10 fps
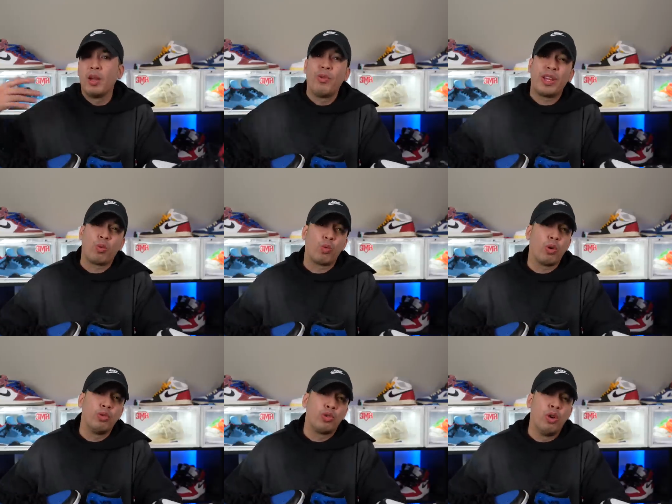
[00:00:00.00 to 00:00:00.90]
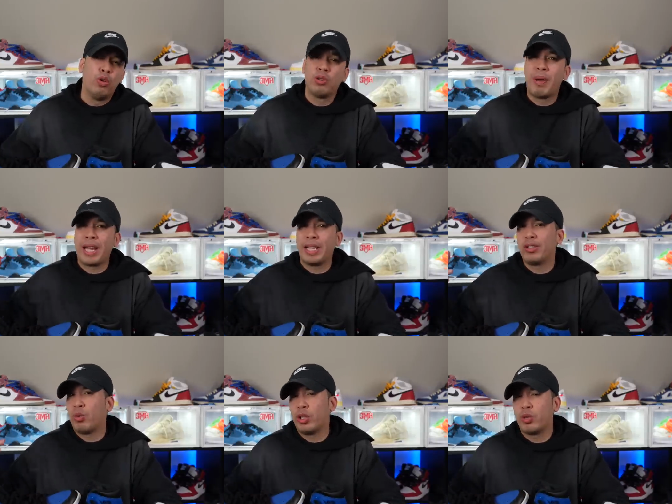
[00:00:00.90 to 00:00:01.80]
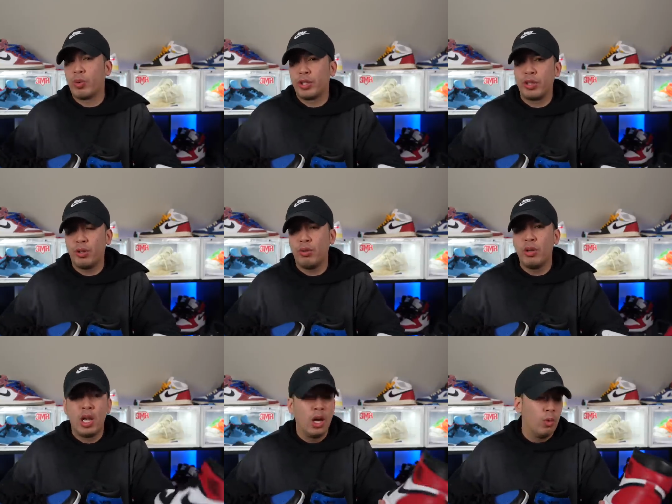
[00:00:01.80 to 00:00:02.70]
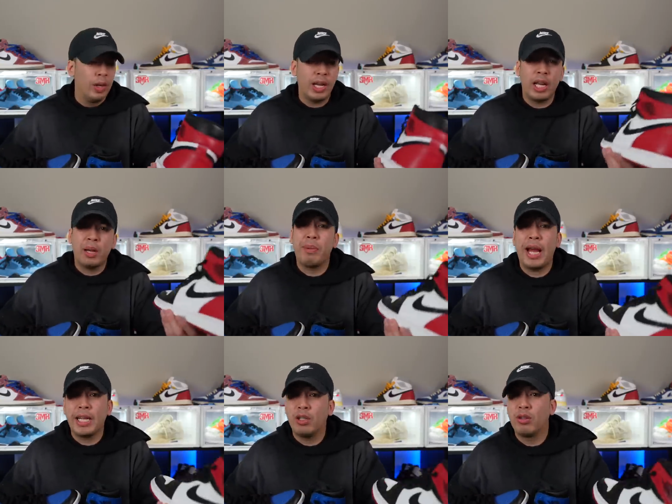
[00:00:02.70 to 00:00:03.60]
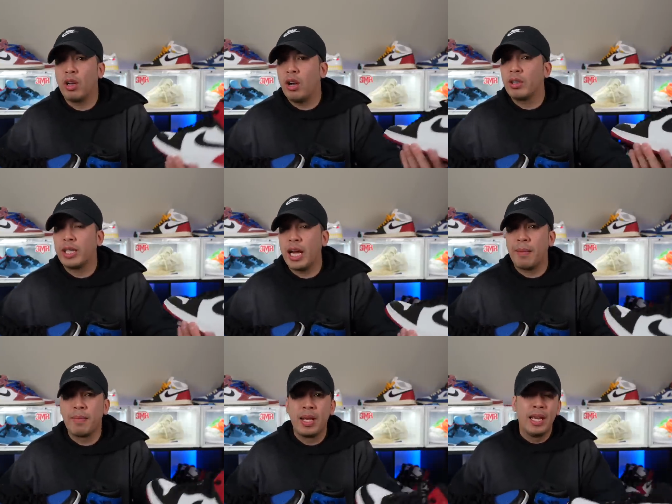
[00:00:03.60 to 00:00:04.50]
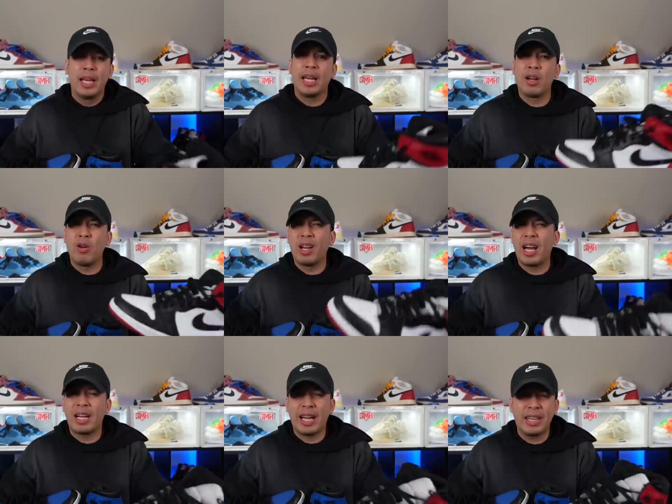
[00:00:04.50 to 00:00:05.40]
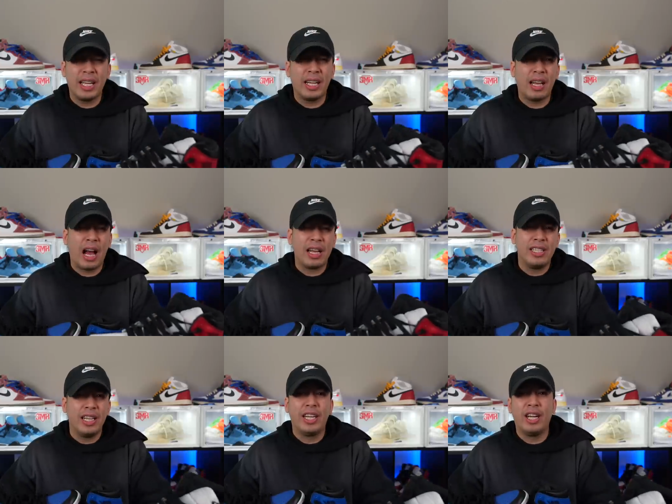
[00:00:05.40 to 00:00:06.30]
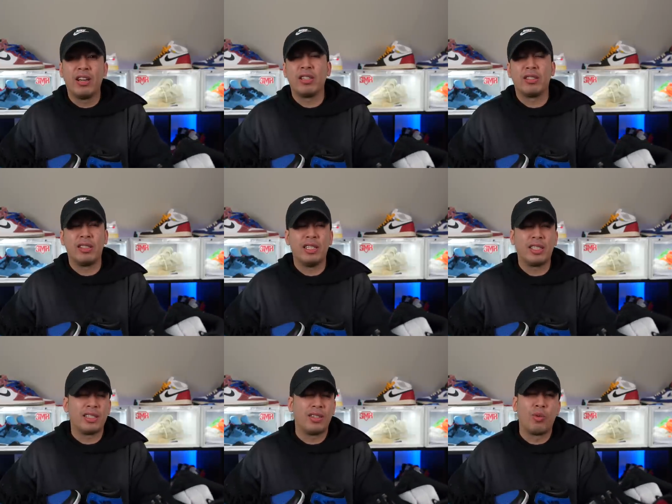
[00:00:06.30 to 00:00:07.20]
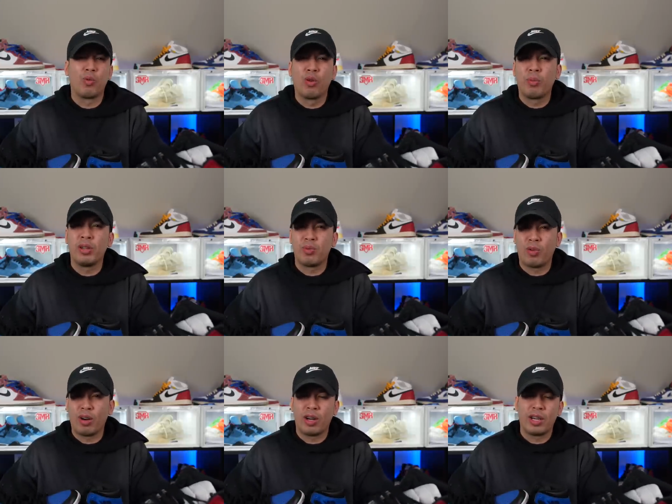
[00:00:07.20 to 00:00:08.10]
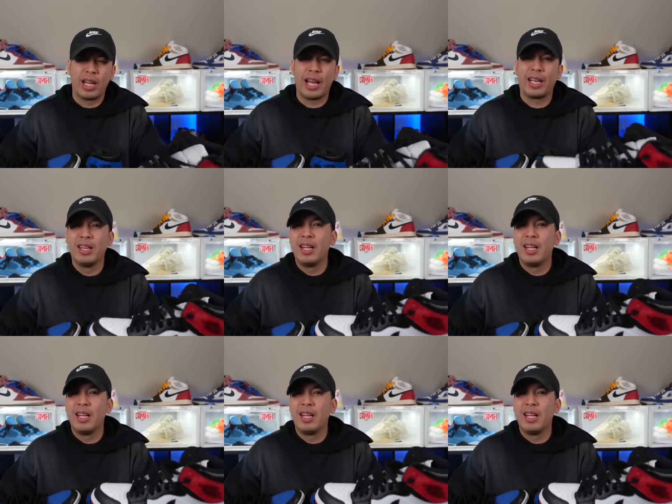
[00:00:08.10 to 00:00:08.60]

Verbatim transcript: We had the Royal Toes back in twenty twenty-two. We hadn't had a black toe in a long time. And I know a lot, I think I did hear is, is the rumors were like